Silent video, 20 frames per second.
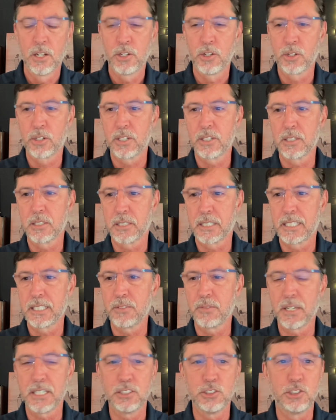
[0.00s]
You're going to
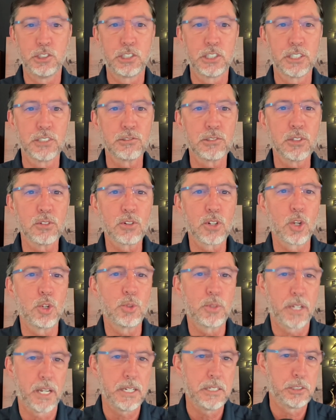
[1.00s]
give a general
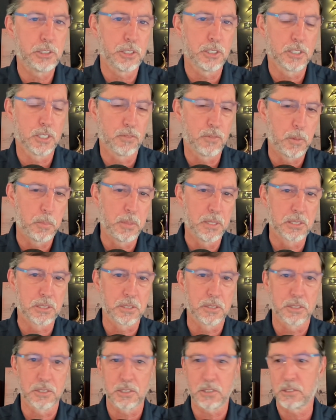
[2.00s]
location of the
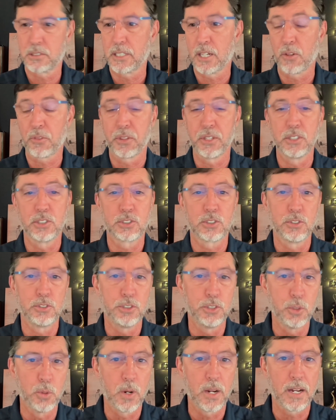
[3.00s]
business, Southeastern
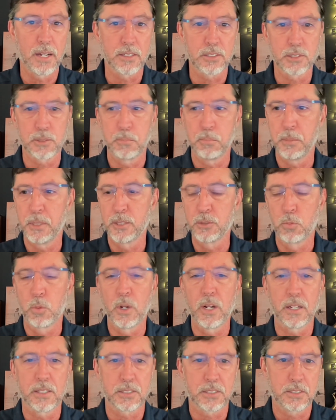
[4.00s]
U.S.,
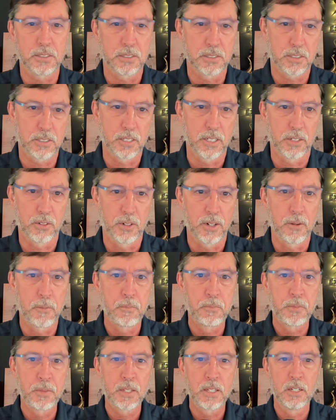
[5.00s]
Midwest, etc.
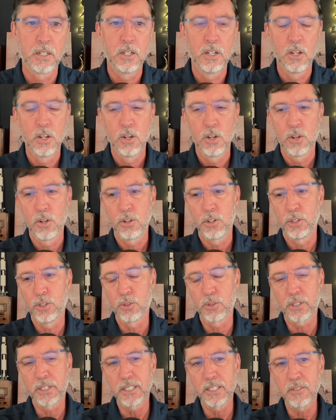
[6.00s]

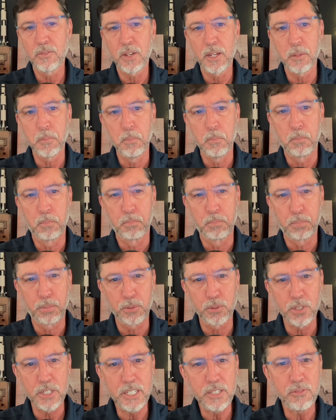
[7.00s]
You'll give a
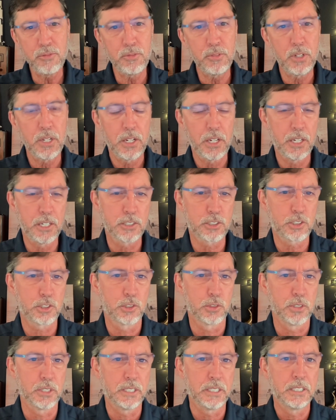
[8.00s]
brief
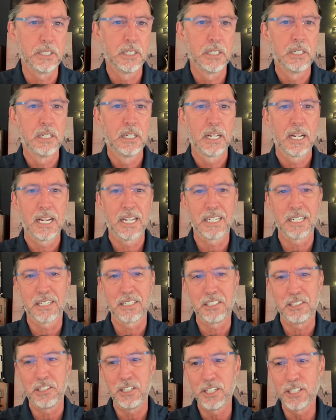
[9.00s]
history and a
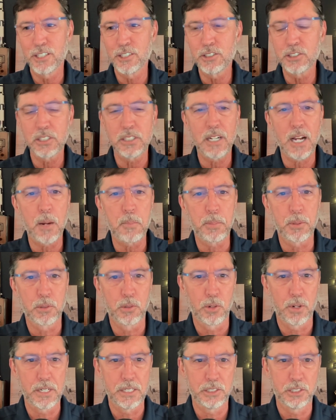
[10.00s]
years in
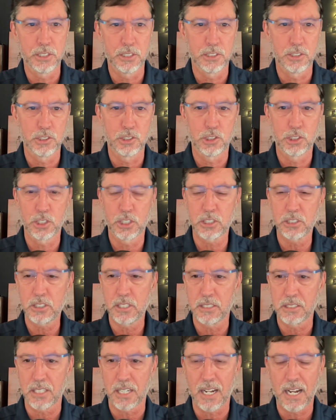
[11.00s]
operation just
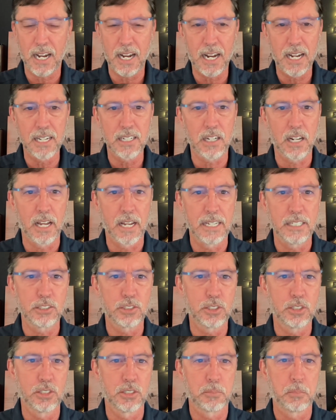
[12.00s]
as a highlight
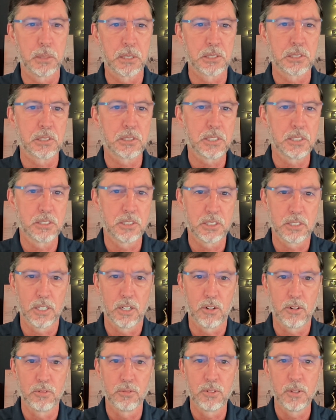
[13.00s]
to the business
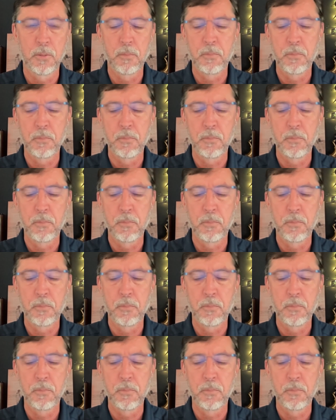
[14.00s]
itself.